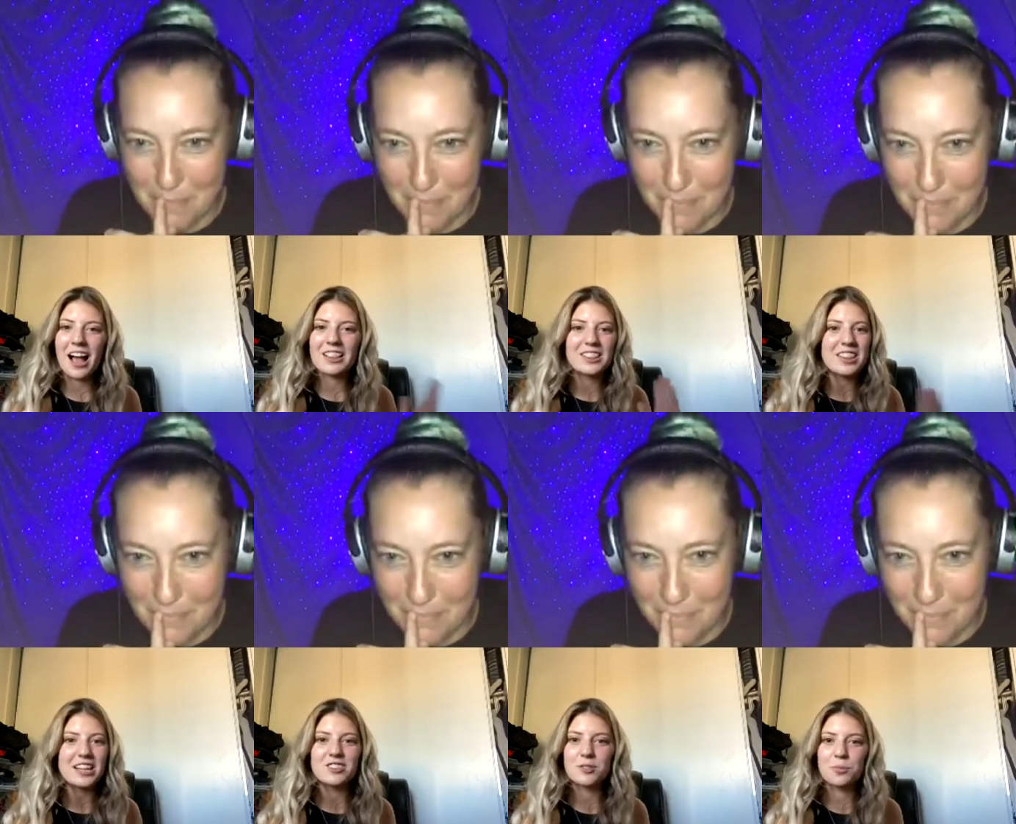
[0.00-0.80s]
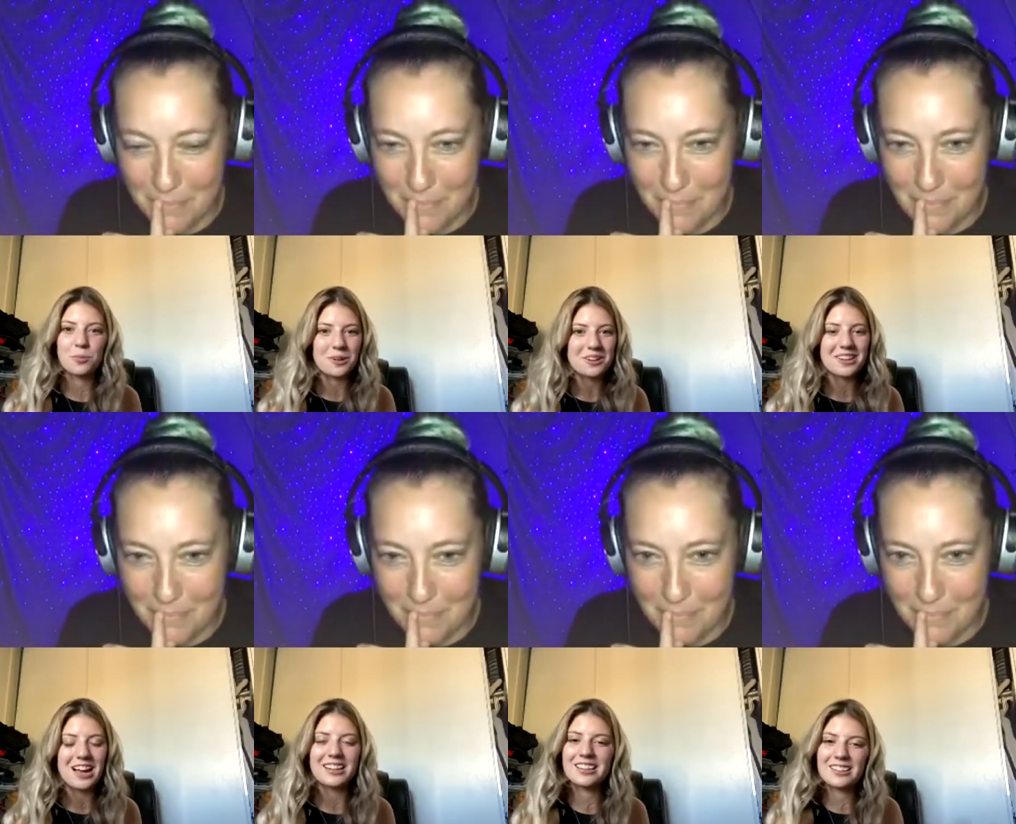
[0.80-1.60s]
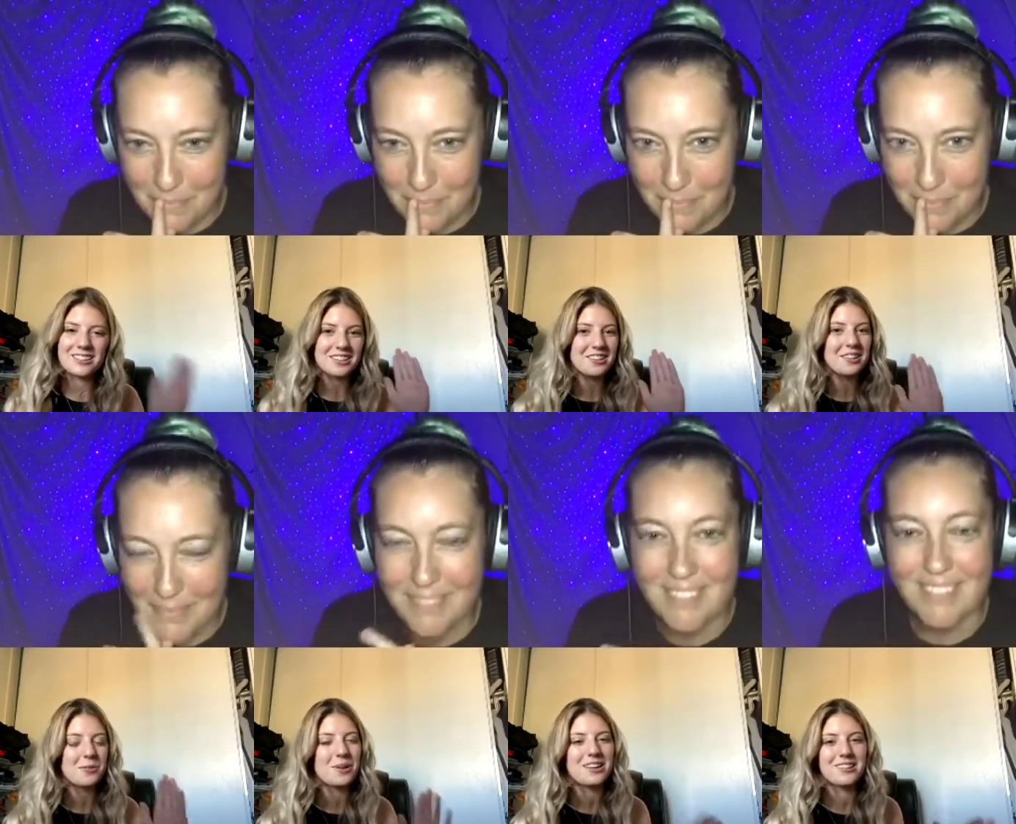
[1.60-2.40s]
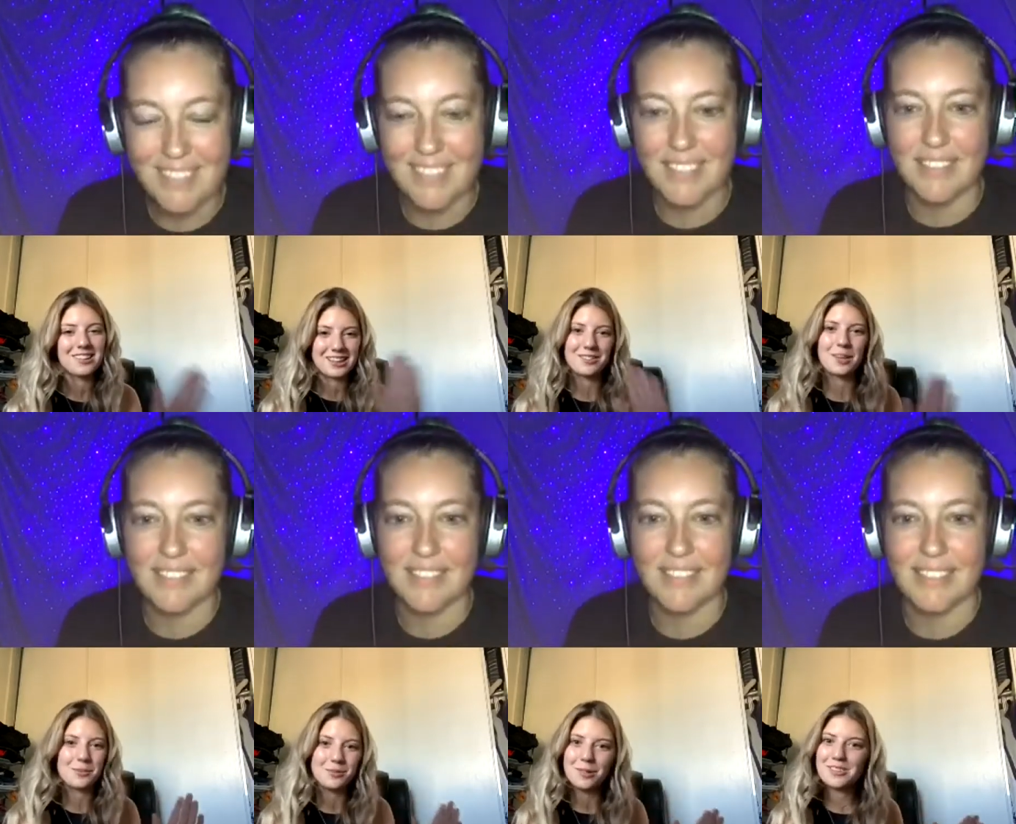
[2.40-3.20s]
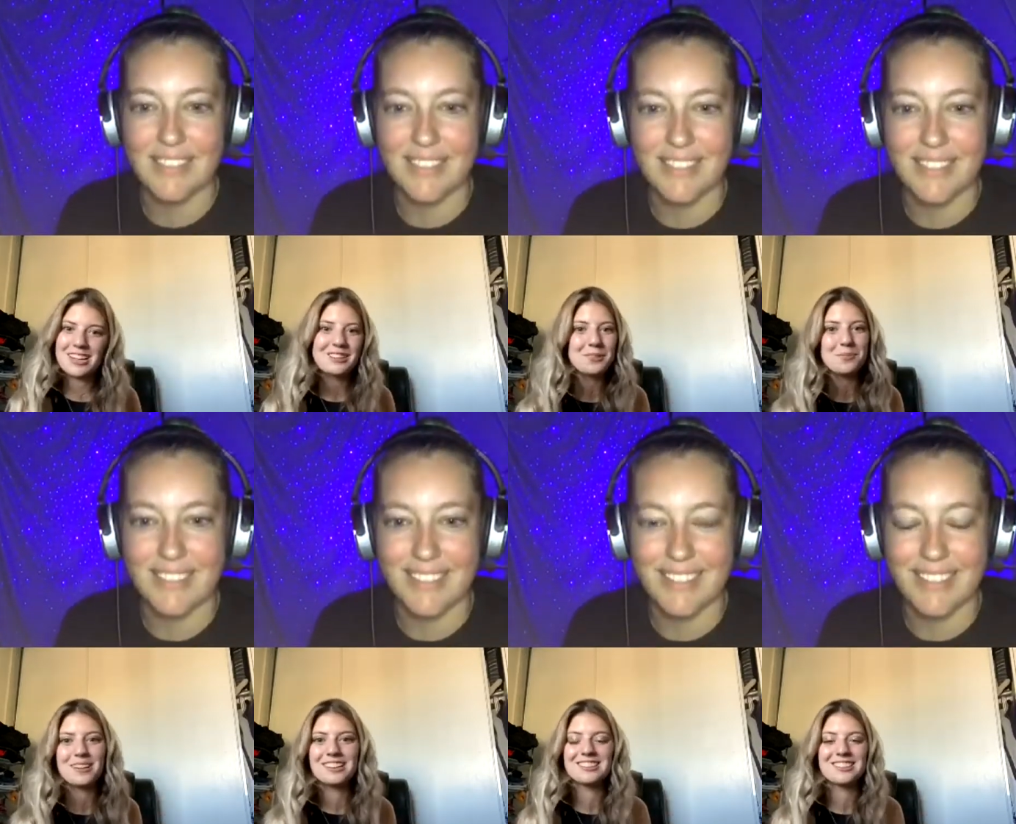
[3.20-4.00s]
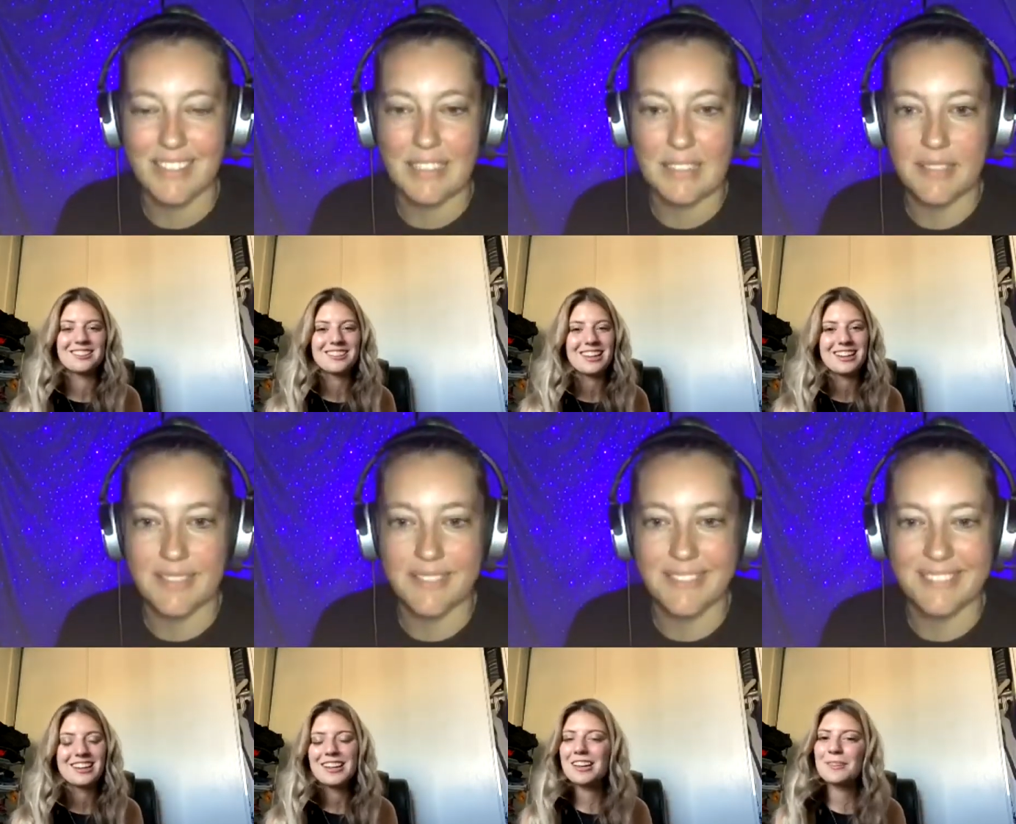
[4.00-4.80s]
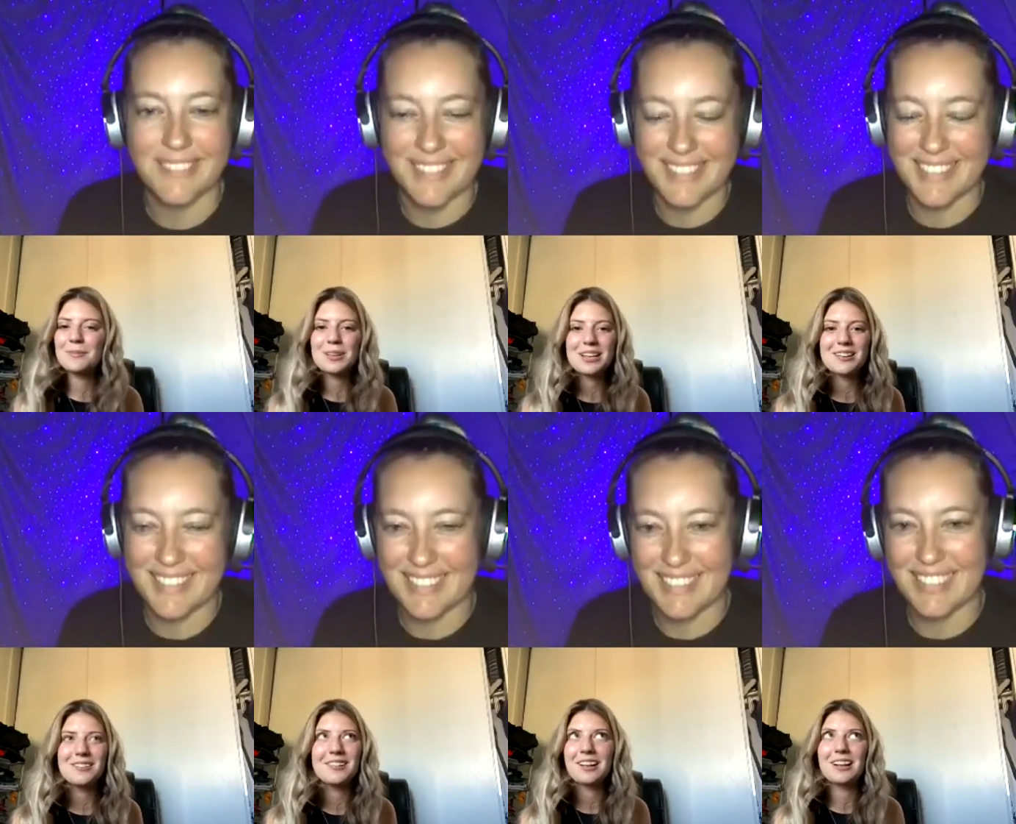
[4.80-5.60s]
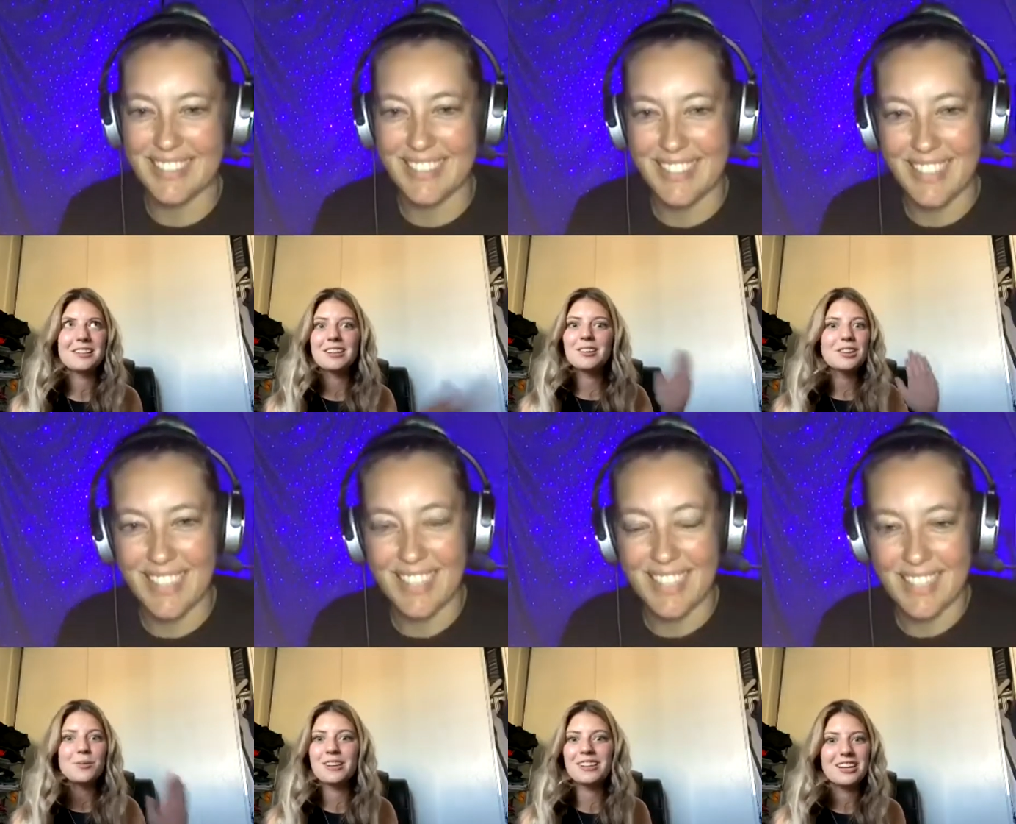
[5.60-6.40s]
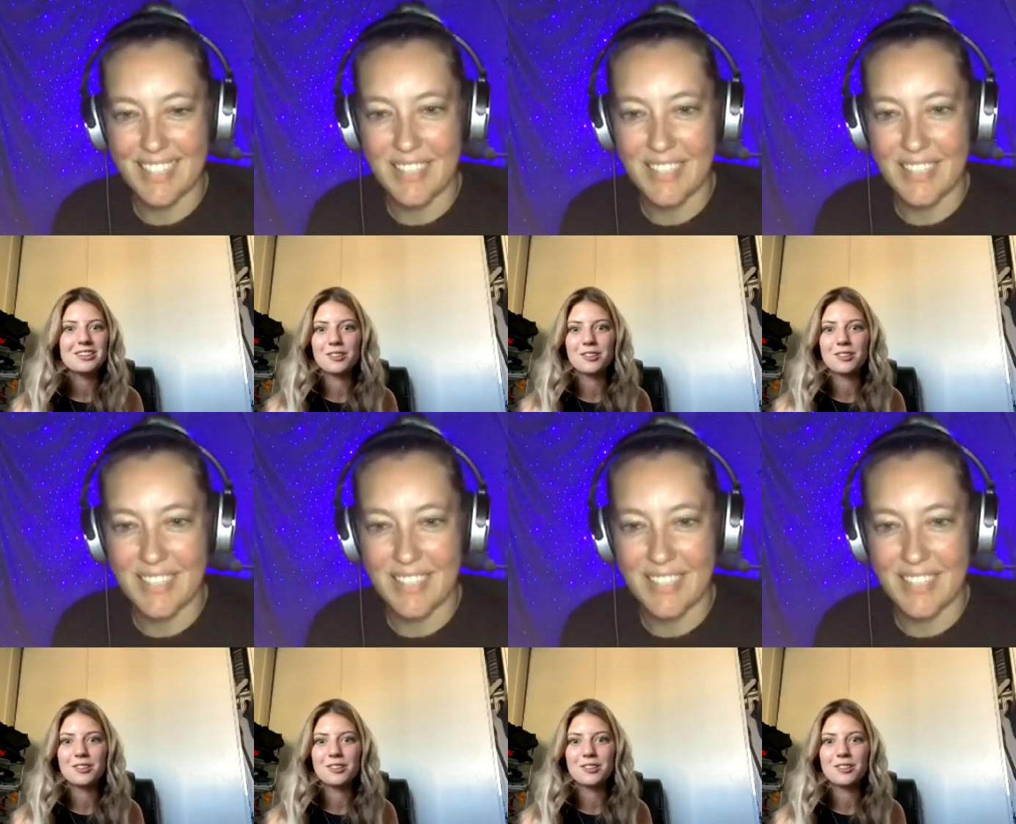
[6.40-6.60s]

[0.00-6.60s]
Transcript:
Speaker 1: They just work. I think it's because of the way the like saber rotates, but it's just like, if it literally one day I just